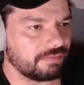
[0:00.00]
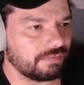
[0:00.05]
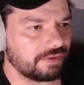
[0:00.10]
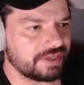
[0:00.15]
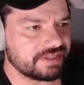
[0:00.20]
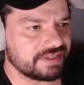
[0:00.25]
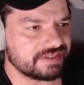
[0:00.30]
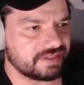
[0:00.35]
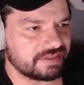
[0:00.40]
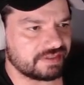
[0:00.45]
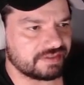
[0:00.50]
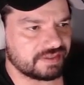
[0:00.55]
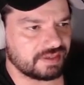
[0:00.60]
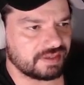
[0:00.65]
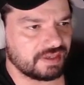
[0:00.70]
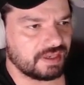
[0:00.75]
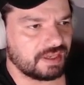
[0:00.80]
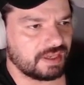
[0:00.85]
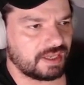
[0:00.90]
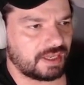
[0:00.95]
for instance,
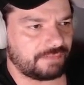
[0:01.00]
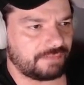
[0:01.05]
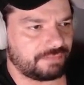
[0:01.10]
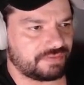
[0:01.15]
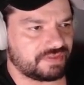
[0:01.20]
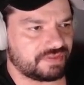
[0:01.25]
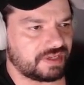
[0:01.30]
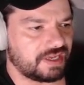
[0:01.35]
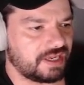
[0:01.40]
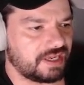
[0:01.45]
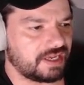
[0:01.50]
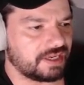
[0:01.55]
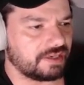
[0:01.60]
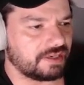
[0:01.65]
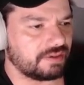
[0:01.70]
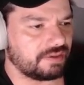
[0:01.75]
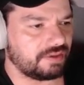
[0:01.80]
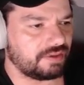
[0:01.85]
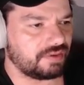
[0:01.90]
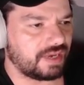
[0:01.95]
if you see
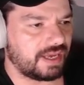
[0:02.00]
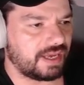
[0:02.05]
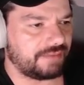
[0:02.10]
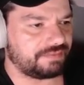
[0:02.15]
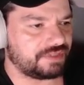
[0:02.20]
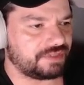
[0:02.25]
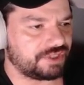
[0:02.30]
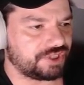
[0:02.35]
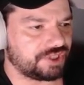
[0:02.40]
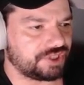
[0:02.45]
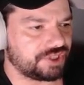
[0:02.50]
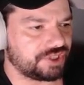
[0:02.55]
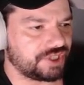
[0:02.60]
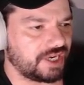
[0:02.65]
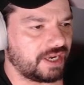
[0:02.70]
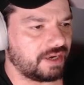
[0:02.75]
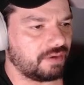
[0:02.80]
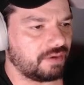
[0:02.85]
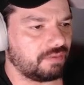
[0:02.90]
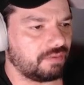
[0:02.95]
here, you have the
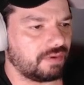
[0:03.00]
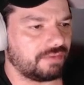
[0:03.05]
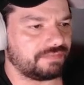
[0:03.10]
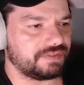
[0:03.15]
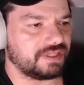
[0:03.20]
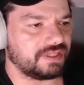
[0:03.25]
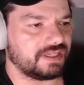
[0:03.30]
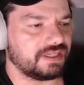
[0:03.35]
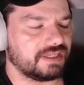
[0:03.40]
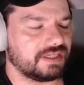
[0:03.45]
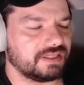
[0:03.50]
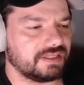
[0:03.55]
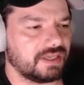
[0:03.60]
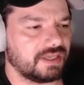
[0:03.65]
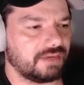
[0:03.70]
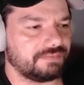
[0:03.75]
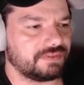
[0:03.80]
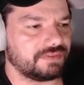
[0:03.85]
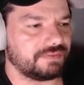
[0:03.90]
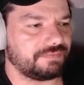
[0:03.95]
shadow of the
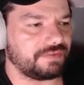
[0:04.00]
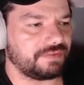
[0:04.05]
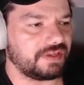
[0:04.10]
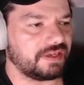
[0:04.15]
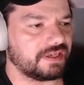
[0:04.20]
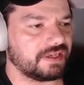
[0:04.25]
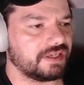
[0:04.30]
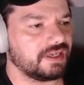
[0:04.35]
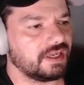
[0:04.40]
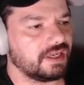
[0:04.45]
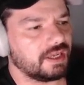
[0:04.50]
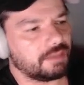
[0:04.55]
of the finger,